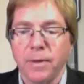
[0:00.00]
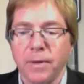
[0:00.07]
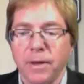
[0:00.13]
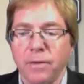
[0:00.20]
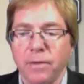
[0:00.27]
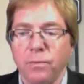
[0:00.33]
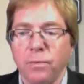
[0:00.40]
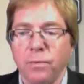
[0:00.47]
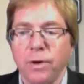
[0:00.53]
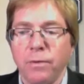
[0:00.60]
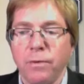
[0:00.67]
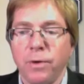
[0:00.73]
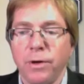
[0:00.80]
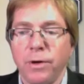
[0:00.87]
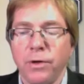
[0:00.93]

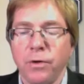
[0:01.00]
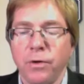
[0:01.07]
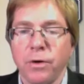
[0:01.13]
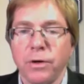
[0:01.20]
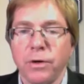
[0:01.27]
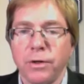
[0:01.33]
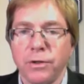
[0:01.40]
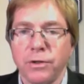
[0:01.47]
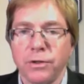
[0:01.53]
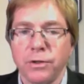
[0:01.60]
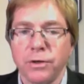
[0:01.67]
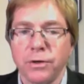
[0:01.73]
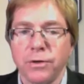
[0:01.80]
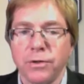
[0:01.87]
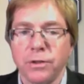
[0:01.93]
what are your
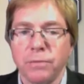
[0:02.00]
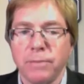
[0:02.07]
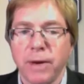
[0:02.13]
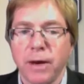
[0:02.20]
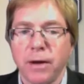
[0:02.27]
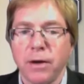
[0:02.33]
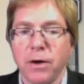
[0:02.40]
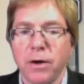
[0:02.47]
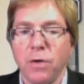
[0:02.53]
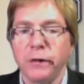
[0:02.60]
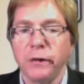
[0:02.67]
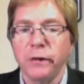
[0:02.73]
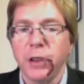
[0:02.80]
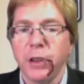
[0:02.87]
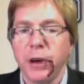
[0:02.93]
concerns about
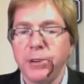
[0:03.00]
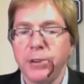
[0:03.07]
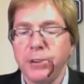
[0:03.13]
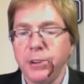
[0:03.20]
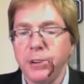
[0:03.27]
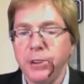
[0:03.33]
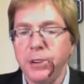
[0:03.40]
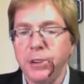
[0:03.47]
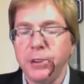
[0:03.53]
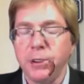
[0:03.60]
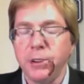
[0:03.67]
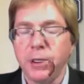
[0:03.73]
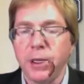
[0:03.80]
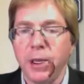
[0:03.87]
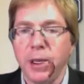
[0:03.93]
COVID-19
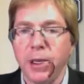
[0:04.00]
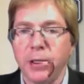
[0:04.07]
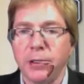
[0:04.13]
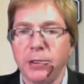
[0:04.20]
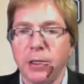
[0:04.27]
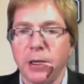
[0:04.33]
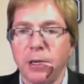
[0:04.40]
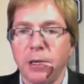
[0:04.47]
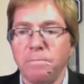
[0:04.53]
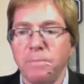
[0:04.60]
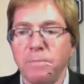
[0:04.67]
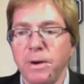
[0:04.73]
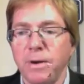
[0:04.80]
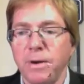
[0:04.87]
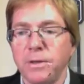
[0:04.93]
and
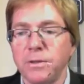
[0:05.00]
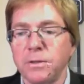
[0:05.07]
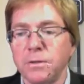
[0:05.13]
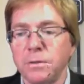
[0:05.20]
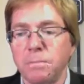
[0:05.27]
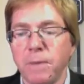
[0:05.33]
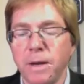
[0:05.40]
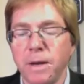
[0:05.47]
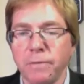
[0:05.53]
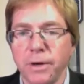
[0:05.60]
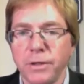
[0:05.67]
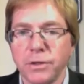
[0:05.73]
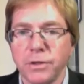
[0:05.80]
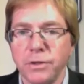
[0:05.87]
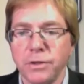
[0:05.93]
parents that might have
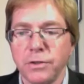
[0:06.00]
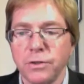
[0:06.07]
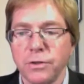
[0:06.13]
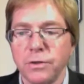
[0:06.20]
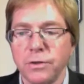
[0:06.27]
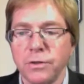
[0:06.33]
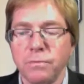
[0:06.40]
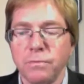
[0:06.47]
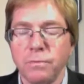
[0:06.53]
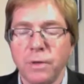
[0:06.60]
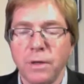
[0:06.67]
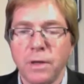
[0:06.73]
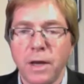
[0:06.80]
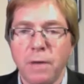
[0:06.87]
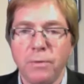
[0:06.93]
raised concerns, and
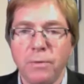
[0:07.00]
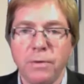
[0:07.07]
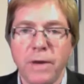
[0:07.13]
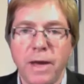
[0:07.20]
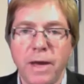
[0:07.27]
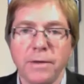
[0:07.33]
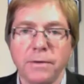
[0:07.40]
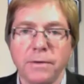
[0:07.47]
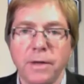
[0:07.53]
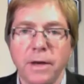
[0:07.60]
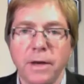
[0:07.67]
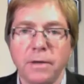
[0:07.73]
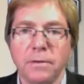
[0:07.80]
how will you handle that?